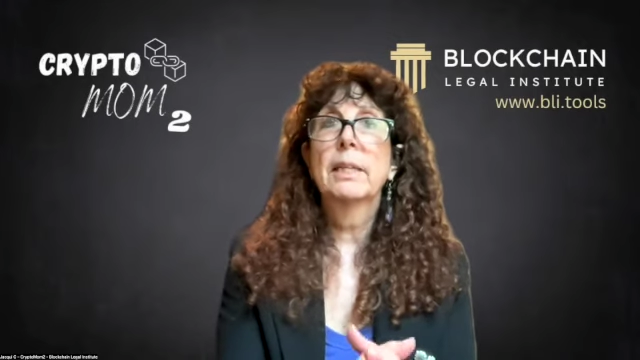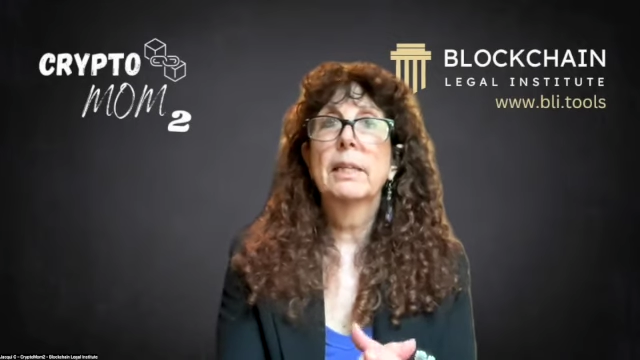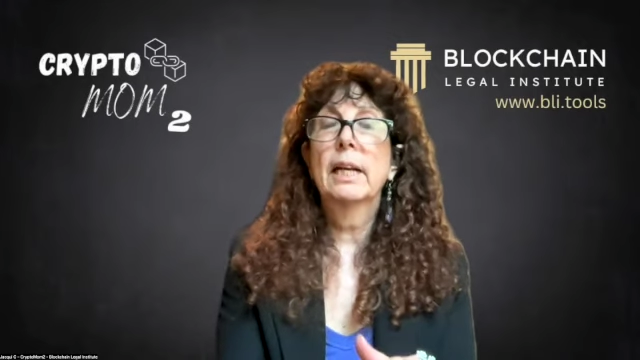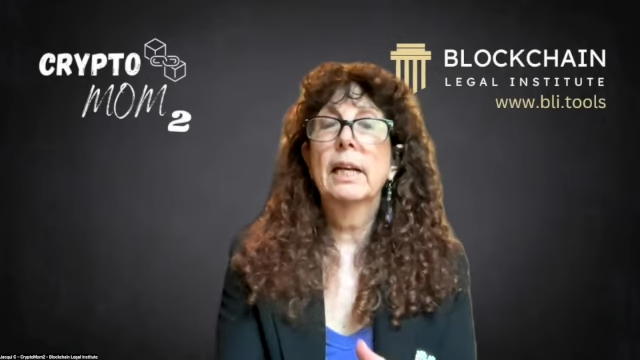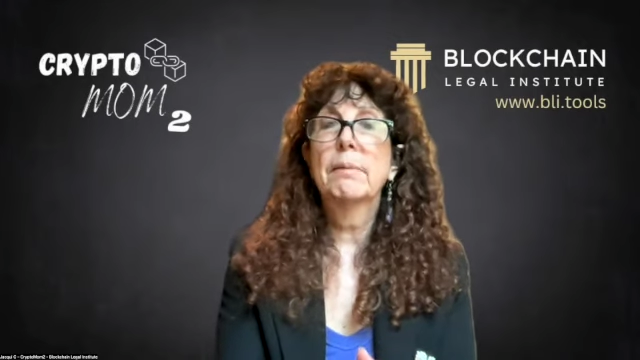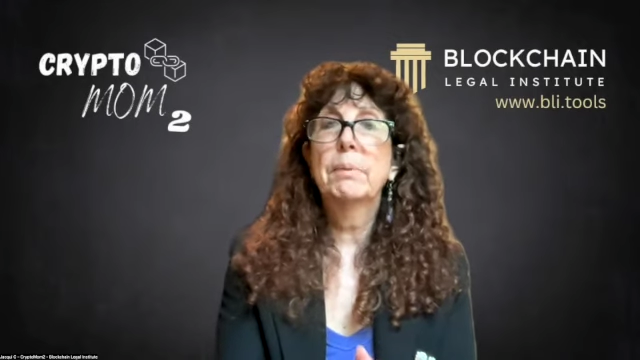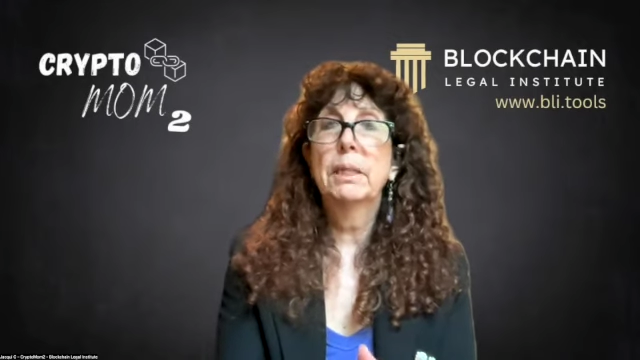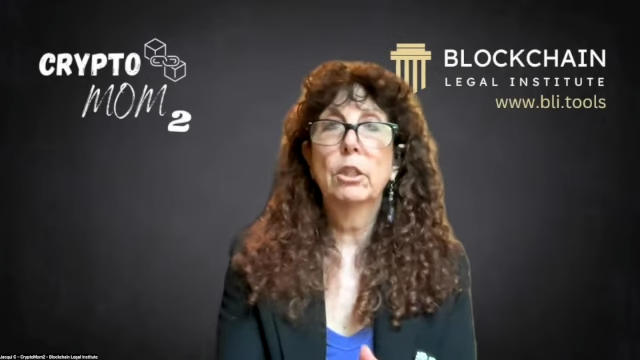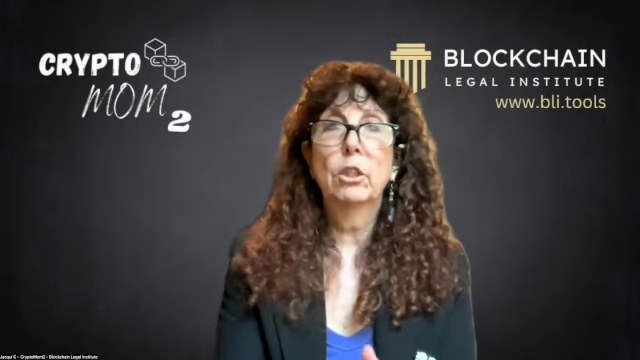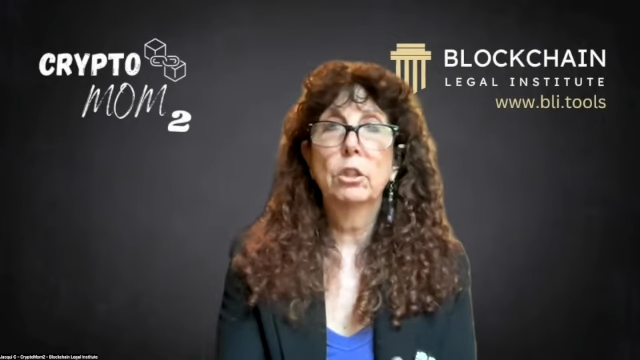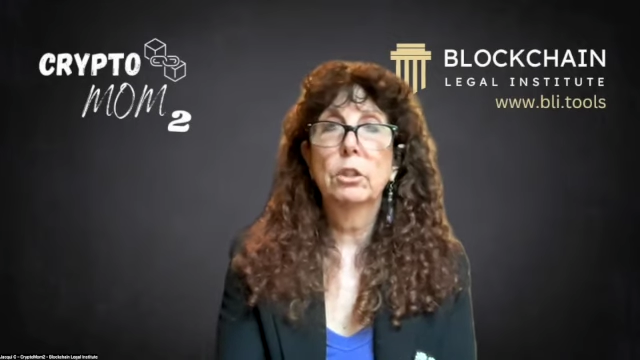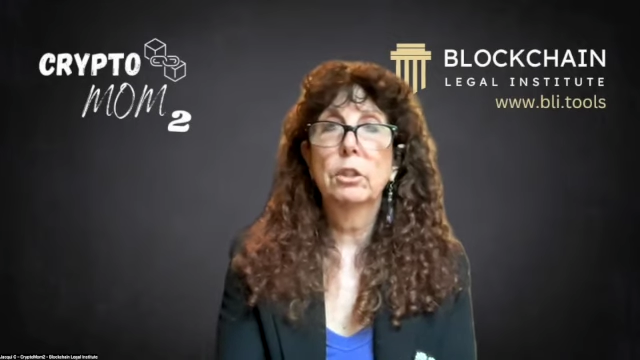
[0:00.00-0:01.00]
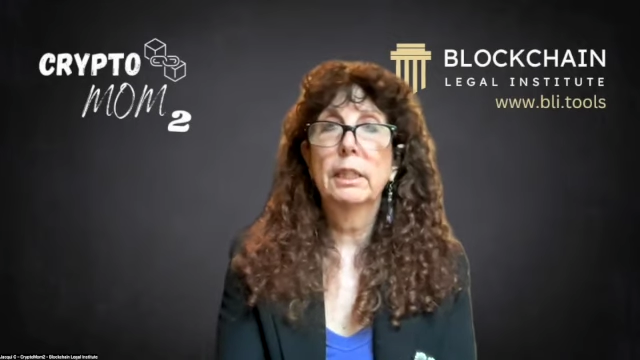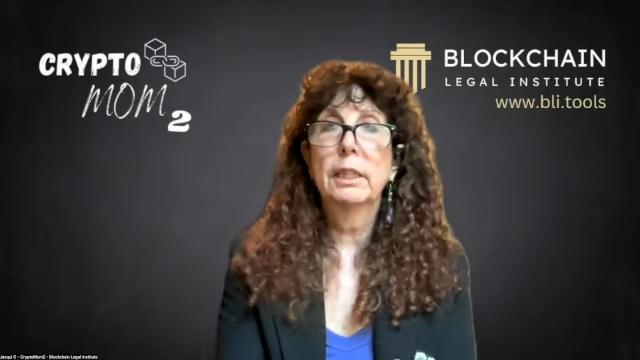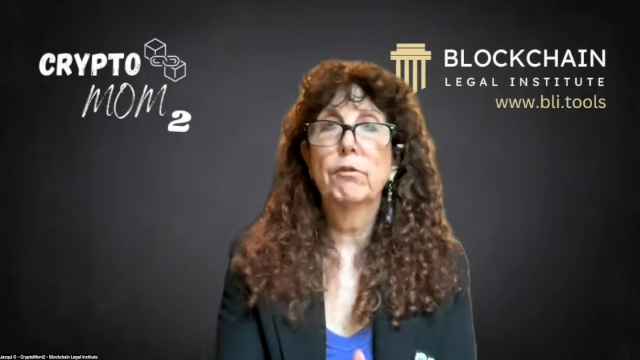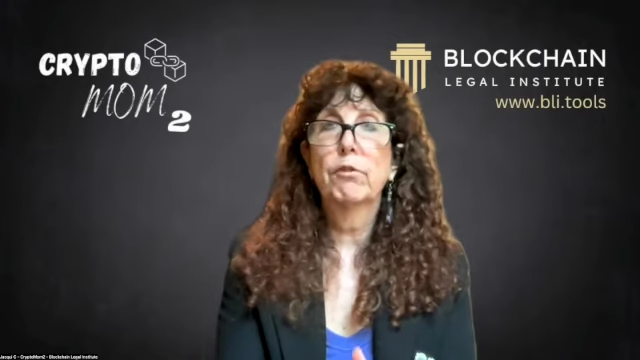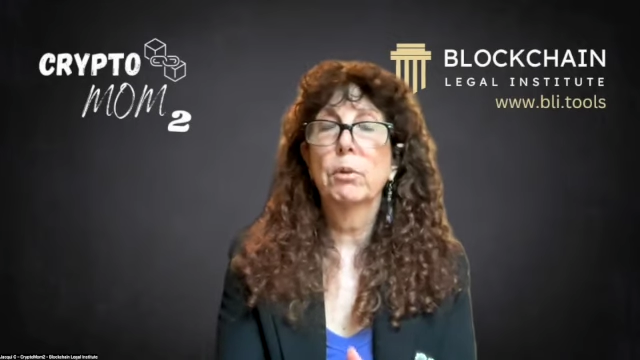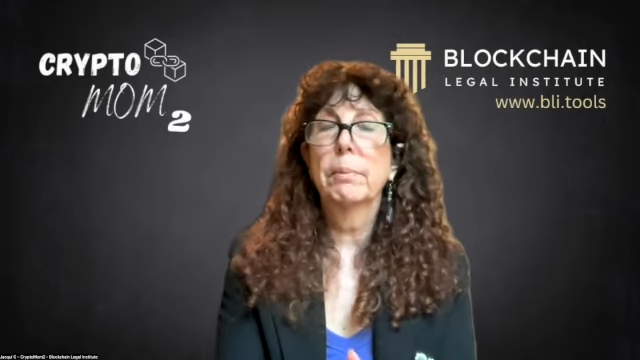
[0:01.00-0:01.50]
that I've been
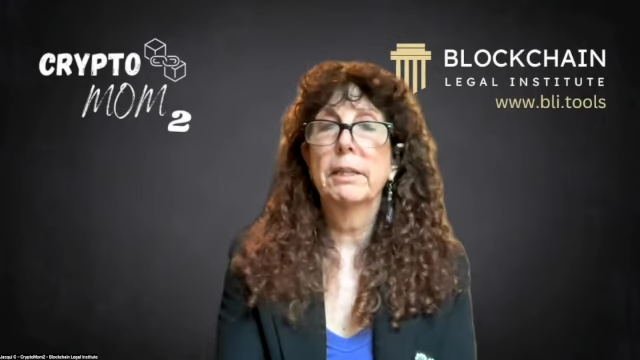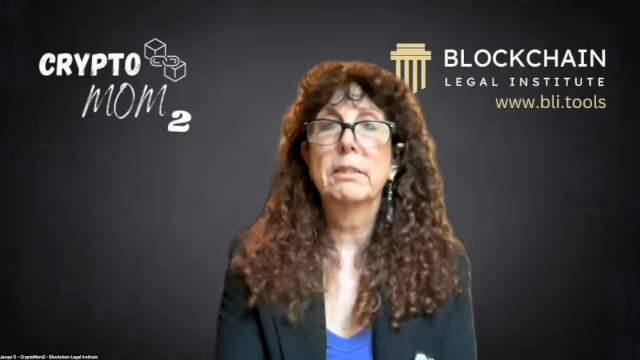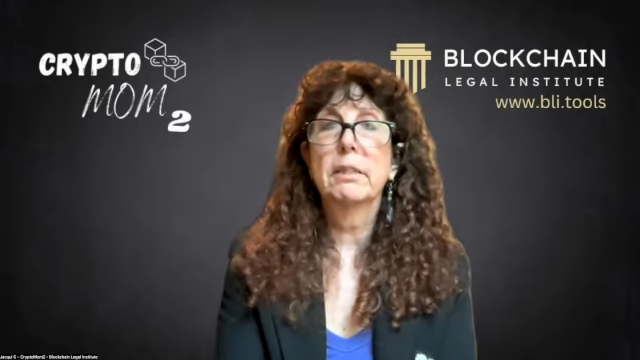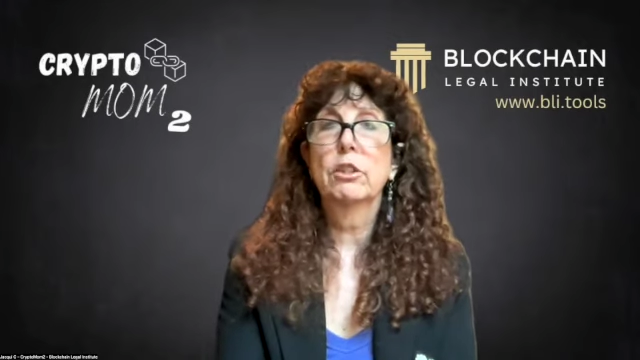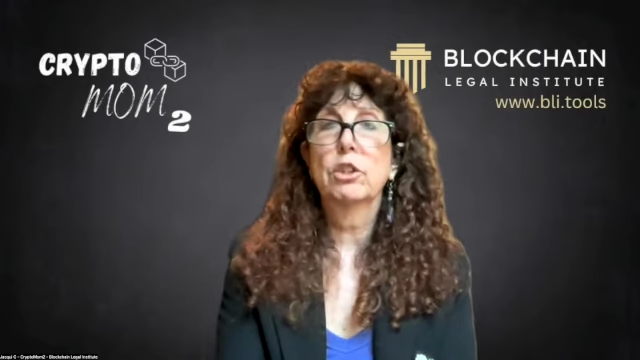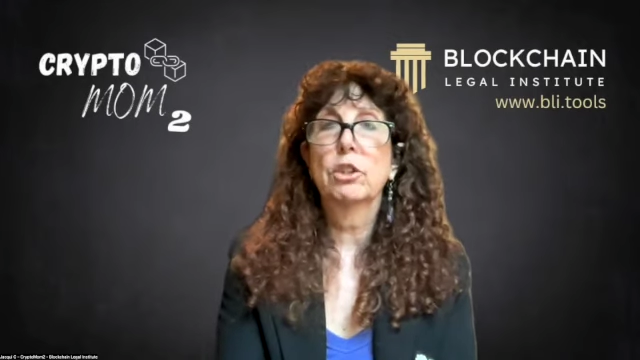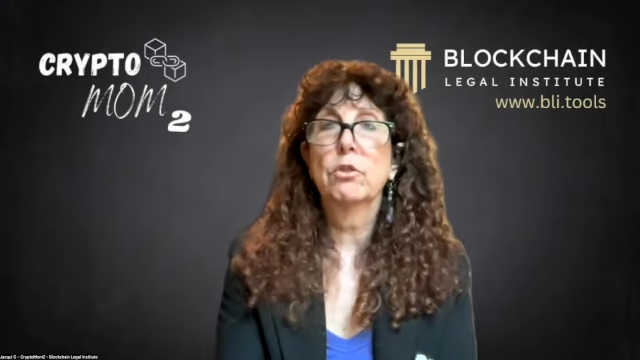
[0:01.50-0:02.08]
learning for about six